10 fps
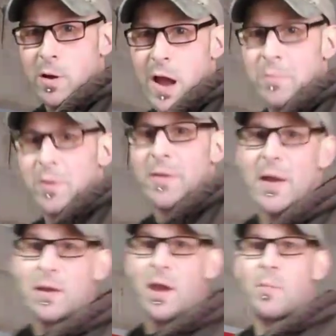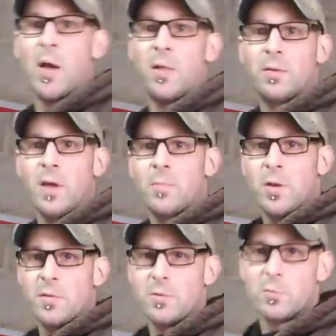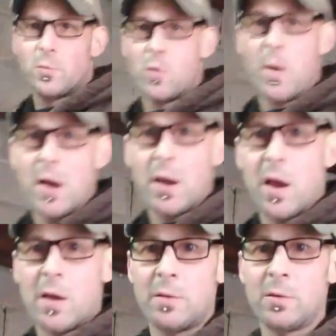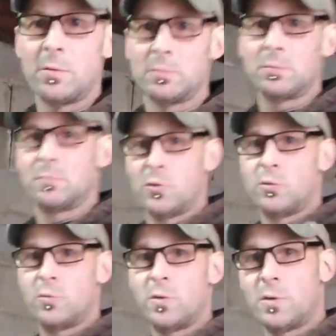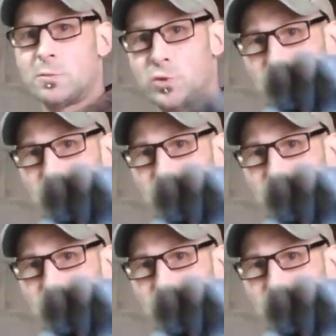I play that game. I play the little robot guy. The little dude with the little...